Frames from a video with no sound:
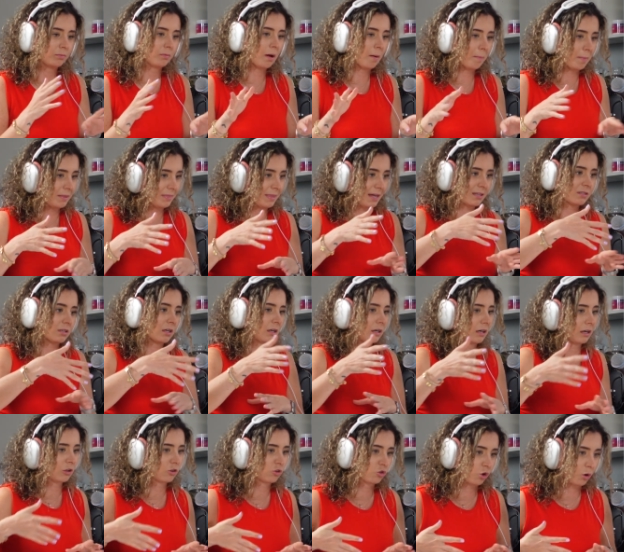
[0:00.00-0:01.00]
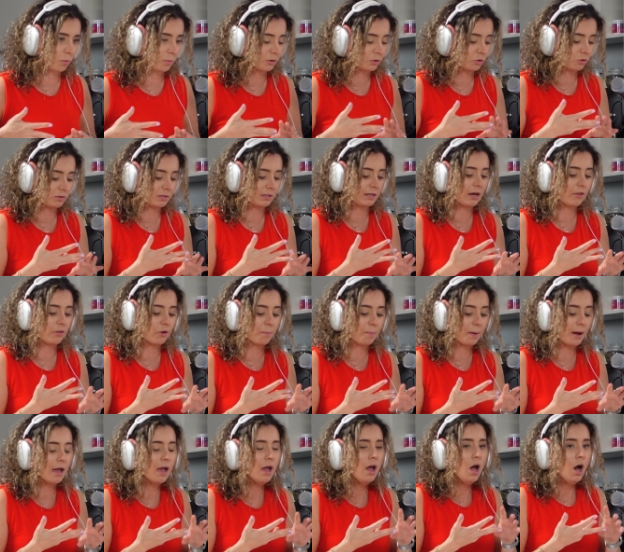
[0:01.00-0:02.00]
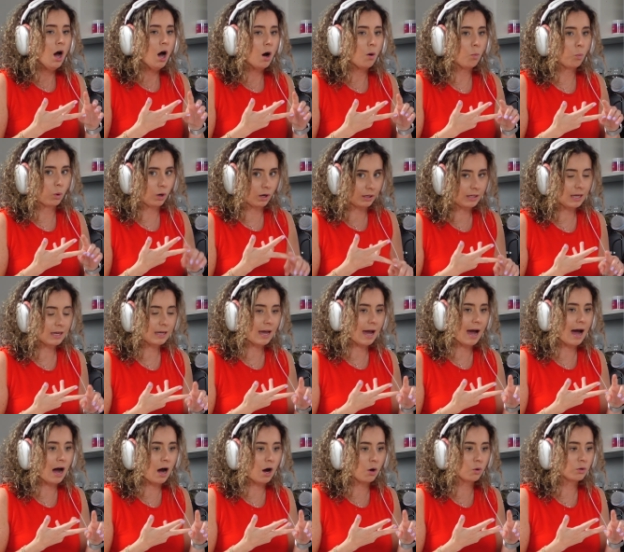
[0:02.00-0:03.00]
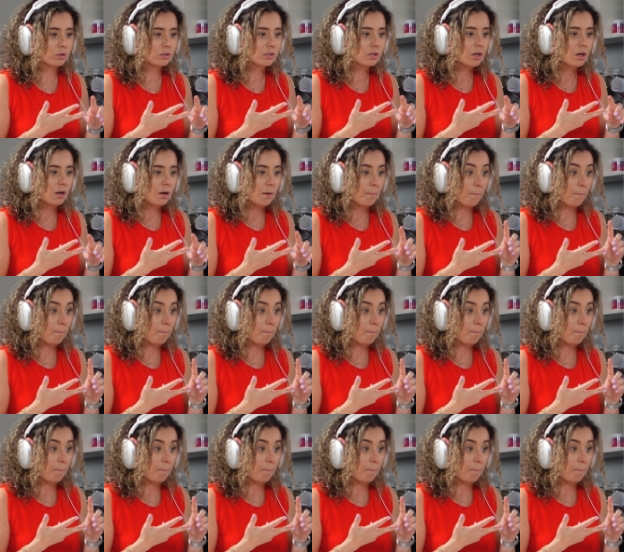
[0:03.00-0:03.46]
I mean, that's not an extra we do together, but working out,